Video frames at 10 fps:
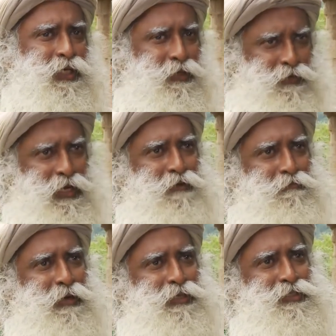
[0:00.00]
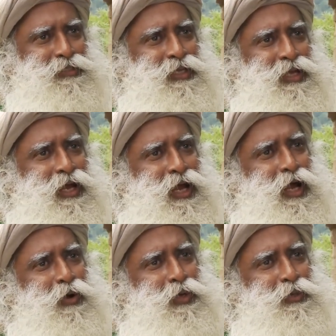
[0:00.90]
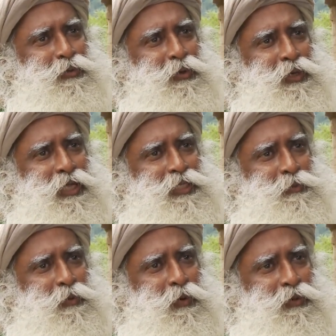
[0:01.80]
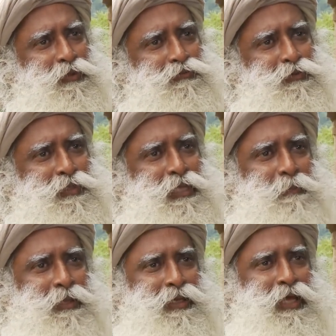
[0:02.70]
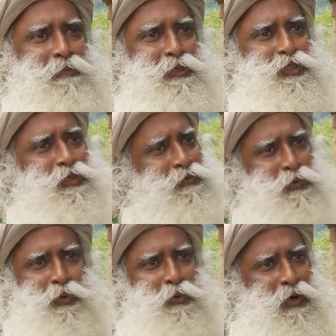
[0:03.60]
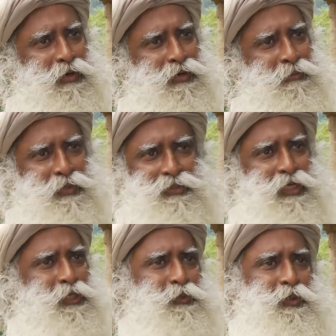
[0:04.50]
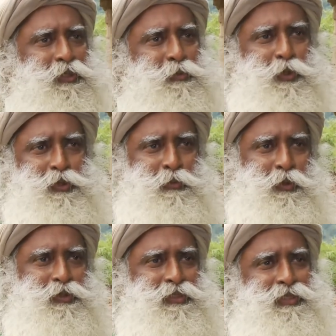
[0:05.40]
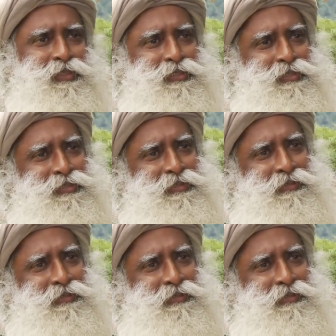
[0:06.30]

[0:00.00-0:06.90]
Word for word: If your life matters, how can you not explore the full depth and dimension of who you are? Because that is what the spiritual process is.